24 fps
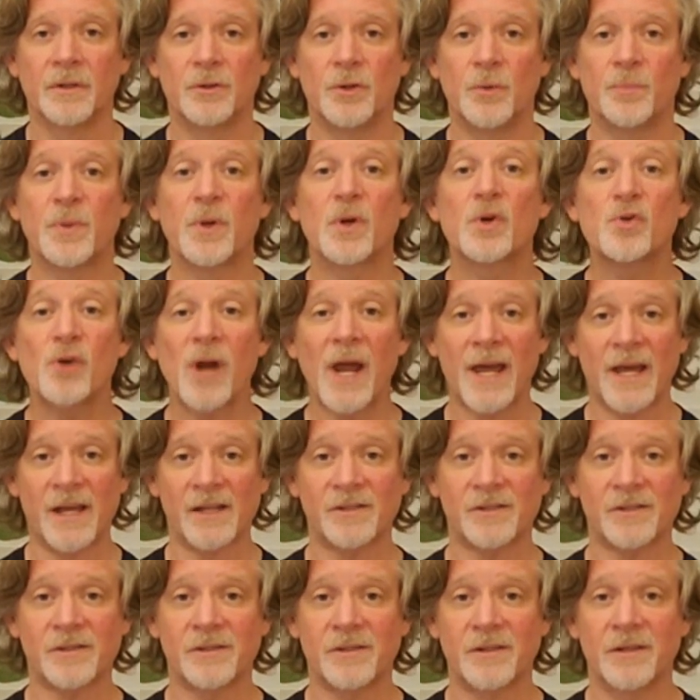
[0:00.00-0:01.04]
to
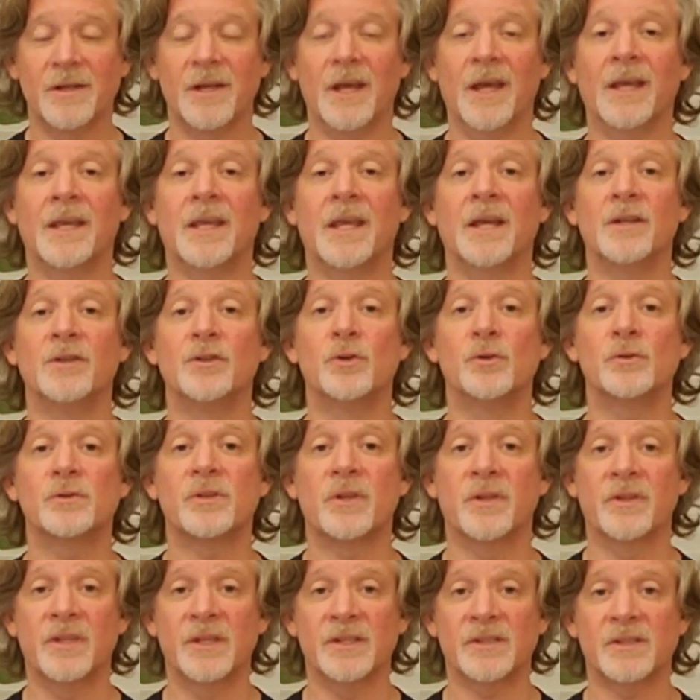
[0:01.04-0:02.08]
progress and get used
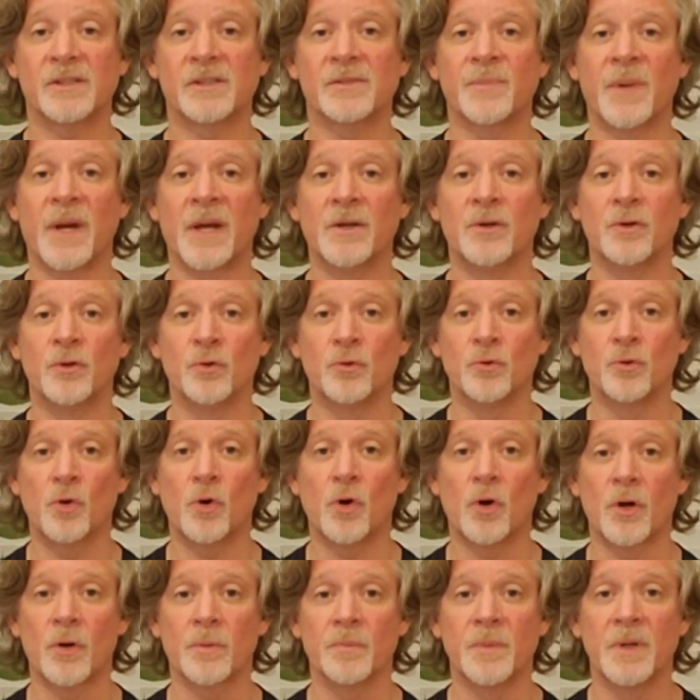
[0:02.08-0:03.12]
to this as my new
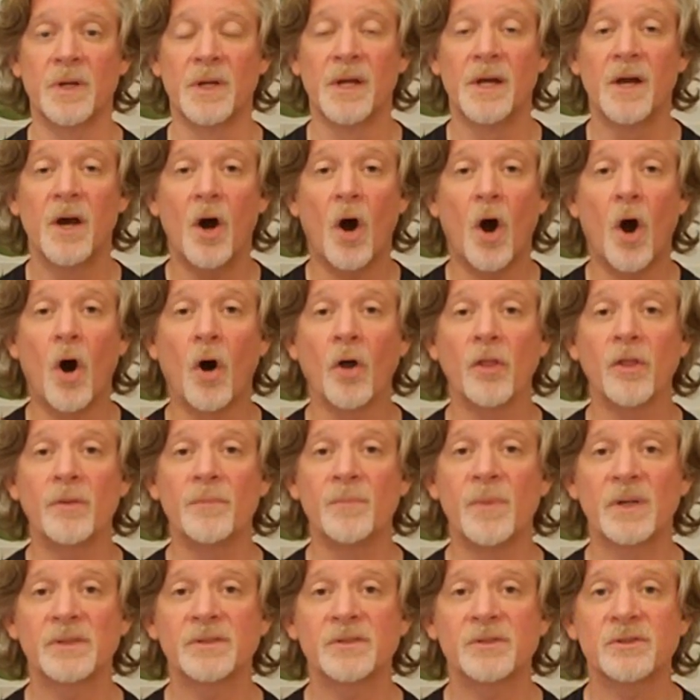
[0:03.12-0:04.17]
norm, all the
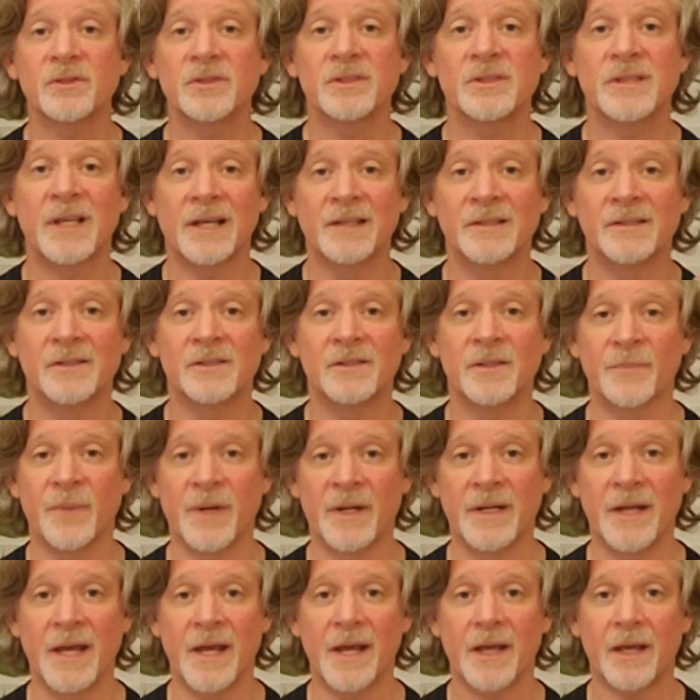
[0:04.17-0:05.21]
muscles and tendons in
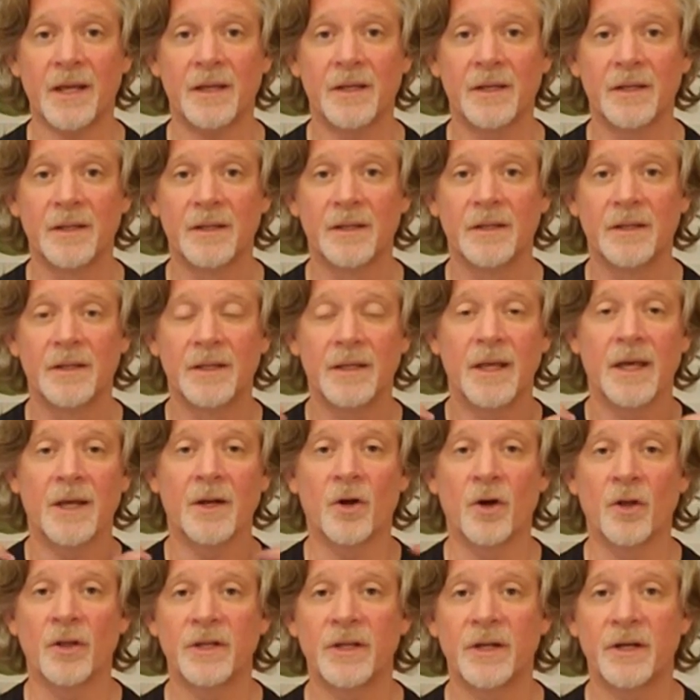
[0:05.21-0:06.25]
my neck
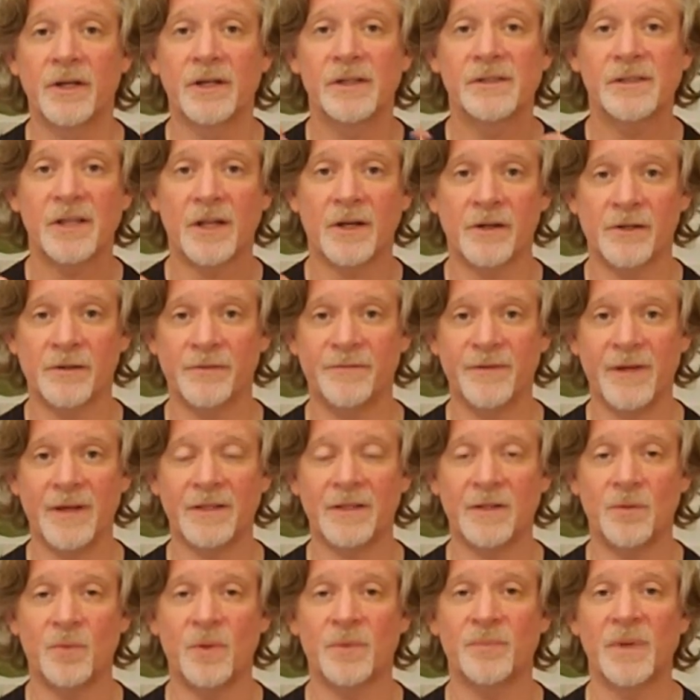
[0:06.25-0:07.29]
and all the areas that are
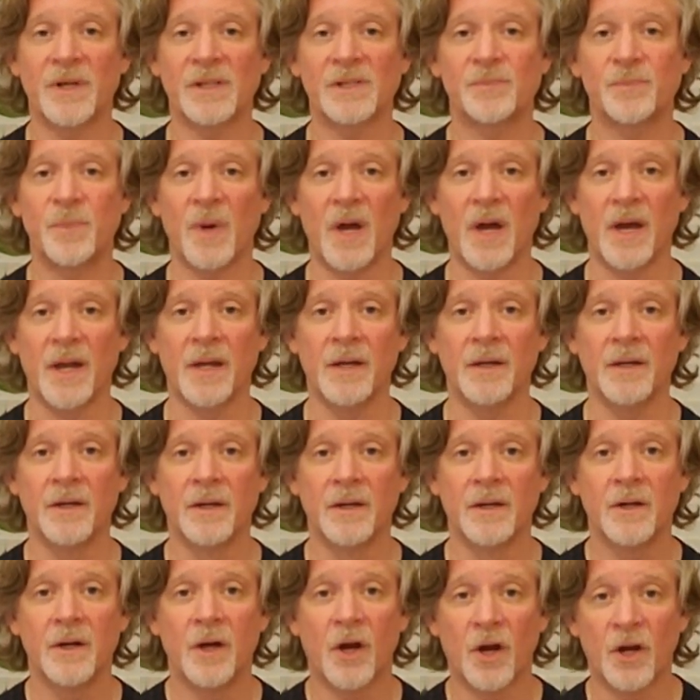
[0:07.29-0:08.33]
affected with my spine
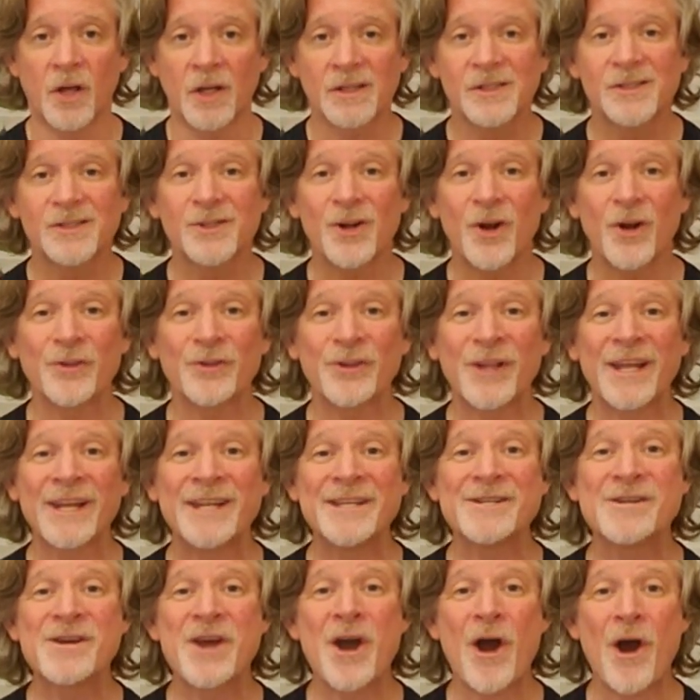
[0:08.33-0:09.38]
are going to start
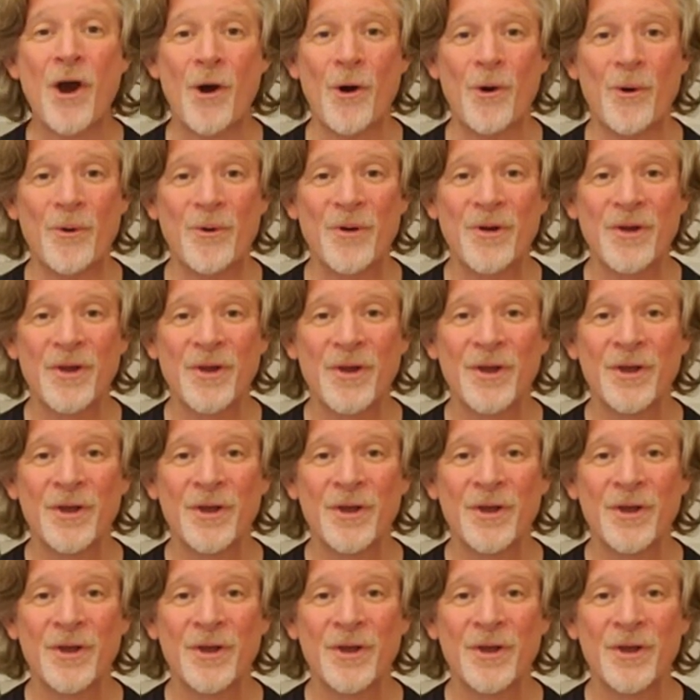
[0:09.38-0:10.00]
letting go.